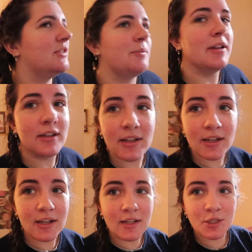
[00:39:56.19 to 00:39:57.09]
It's been
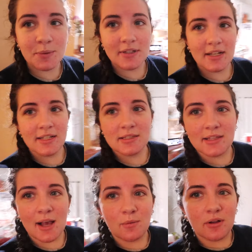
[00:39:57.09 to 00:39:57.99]
days.
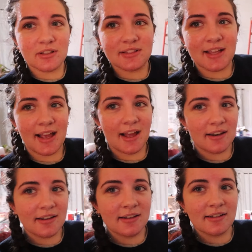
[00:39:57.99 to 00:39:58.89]
That wall is sad.